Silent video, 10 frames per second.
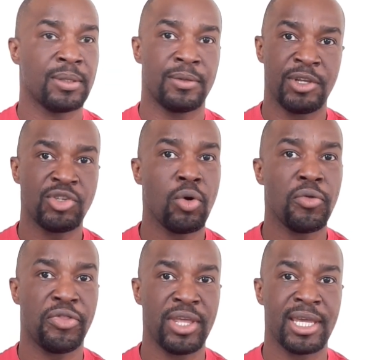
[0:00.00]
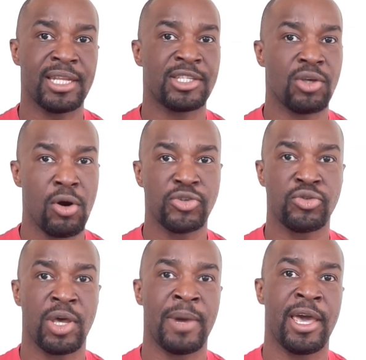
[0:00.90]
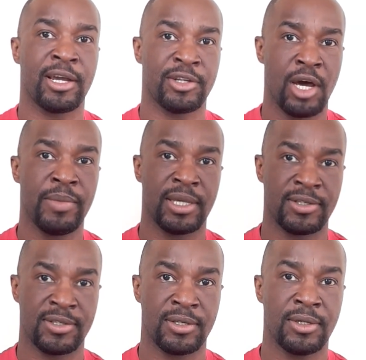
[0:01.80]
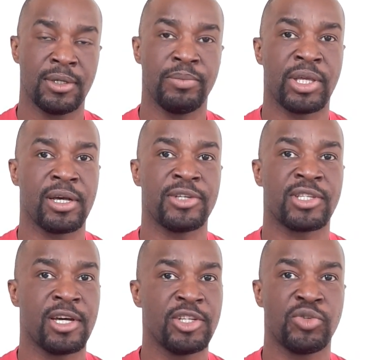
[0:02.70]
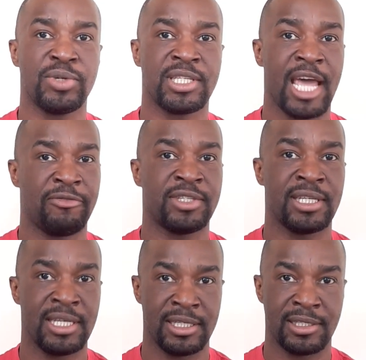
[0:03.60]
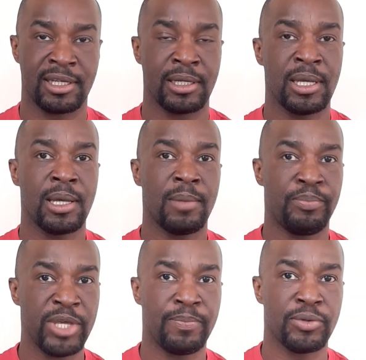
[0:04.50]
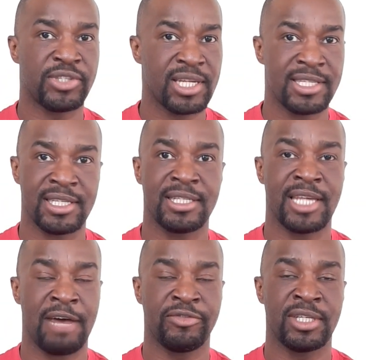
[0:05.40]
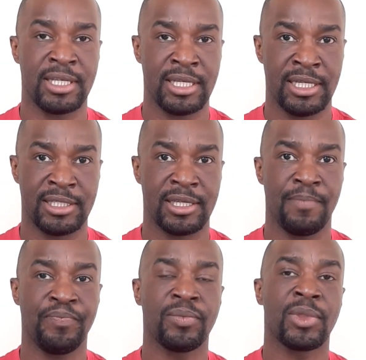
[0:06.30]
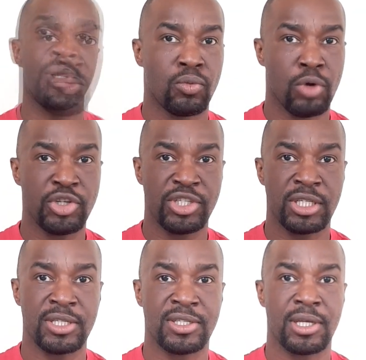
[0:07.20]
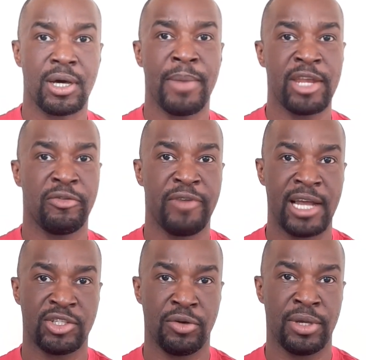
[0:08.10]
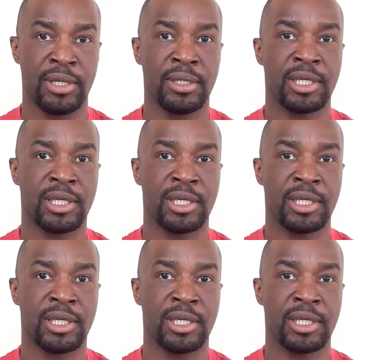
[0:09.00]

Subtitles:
This whole thing, it is also about economics, because countries have to eat. People, citizens have to eat. Russia's manufacturing